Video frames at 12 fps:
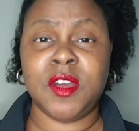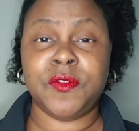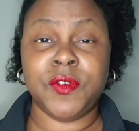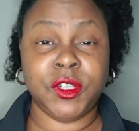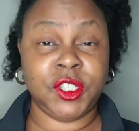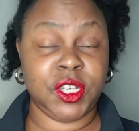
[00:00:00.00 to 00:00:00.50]

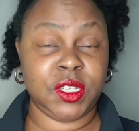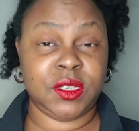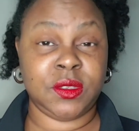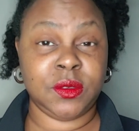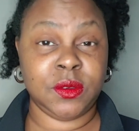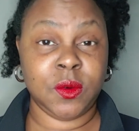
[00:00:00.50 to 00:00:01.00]
for
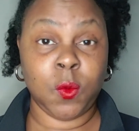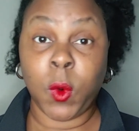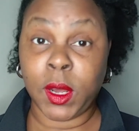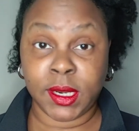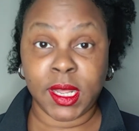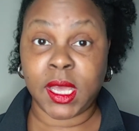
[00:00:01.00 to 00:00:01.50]
just
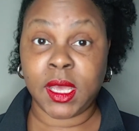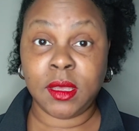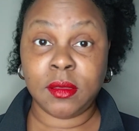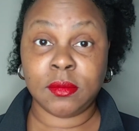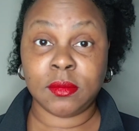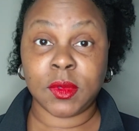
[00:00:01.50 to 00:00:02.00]
one day?
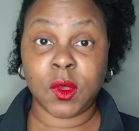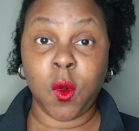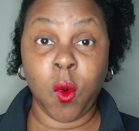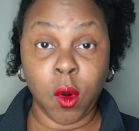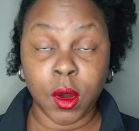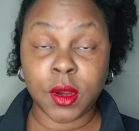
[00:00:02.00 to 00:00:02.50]

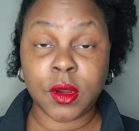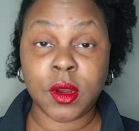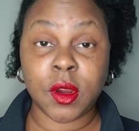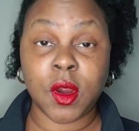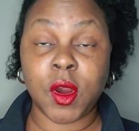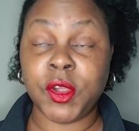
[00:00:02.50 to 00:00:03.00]
Or
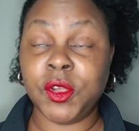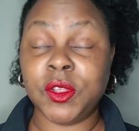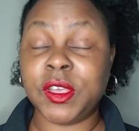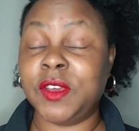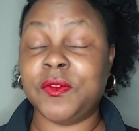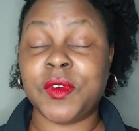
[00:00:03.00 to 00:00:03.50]
are you
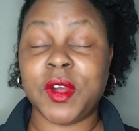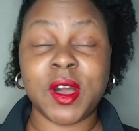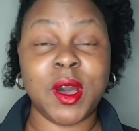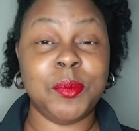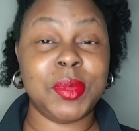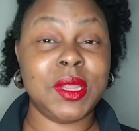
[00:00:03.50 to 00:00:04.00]
looking for a
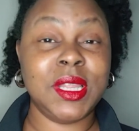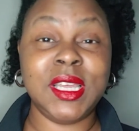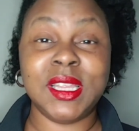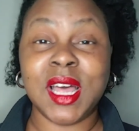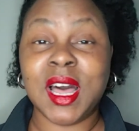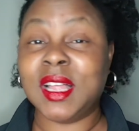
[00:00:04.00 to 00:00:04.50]

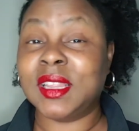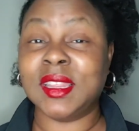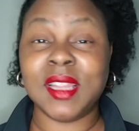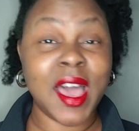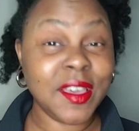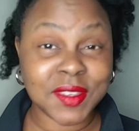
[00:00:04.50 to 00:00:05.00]
complete
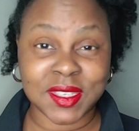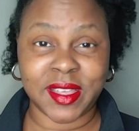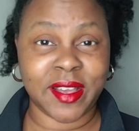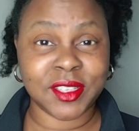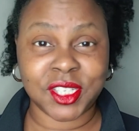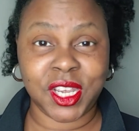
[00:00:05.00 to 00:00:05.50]

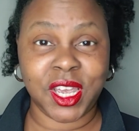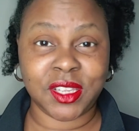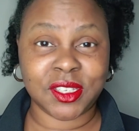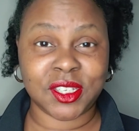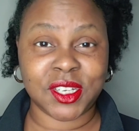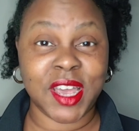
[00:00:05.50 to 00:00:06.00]
lifestyle
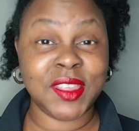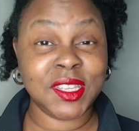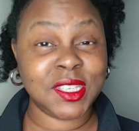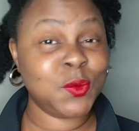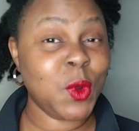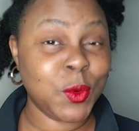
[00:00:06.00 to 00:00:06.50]
change? And
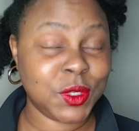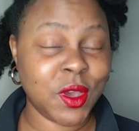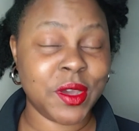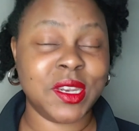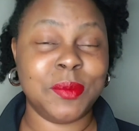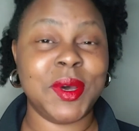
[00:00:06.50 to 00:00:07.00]
this is what we're
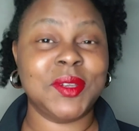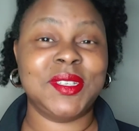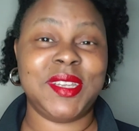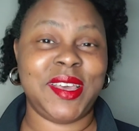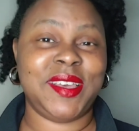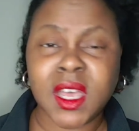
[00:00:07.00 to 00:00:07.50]
talking about
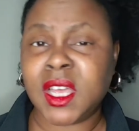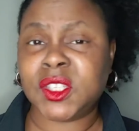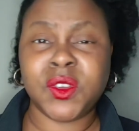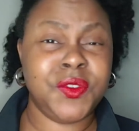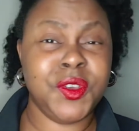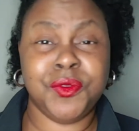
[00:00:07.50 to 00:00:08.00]
today. So
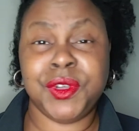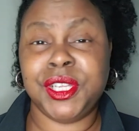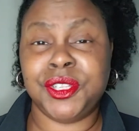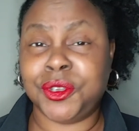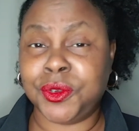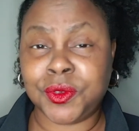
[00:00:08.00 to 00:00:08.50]
if you really
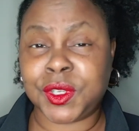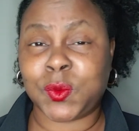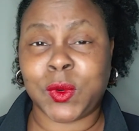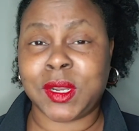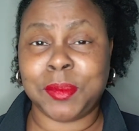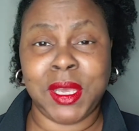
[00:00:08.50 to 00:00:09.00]
do just
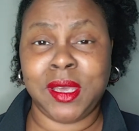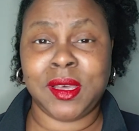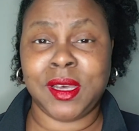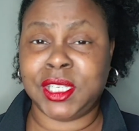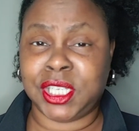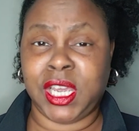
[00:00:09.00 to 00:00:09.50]
want to make
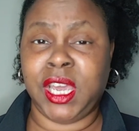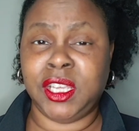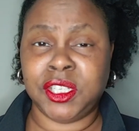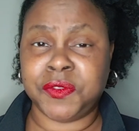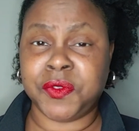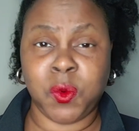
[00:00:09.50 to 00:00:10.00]
a
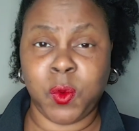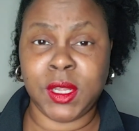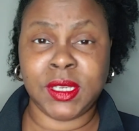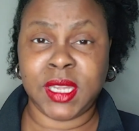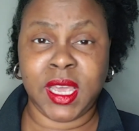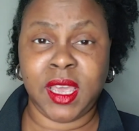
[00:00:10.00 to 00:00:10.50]
change for
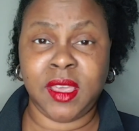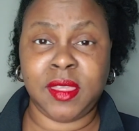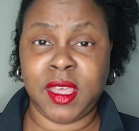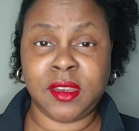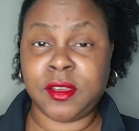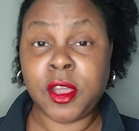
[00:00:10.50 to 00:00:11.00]
one day,
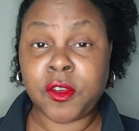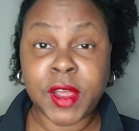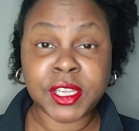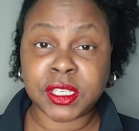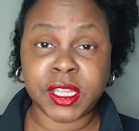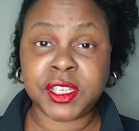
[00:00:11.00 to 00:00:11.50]
then
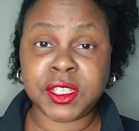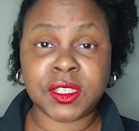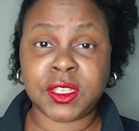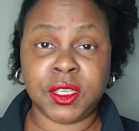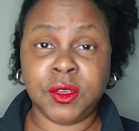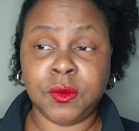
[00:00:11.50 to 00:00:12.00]
congratulations
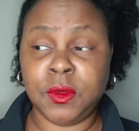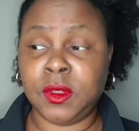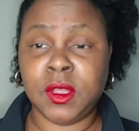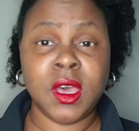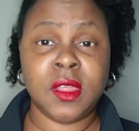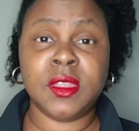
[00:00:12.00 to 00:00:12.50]
to you.
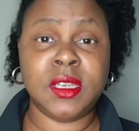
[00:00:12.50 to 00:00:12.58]
The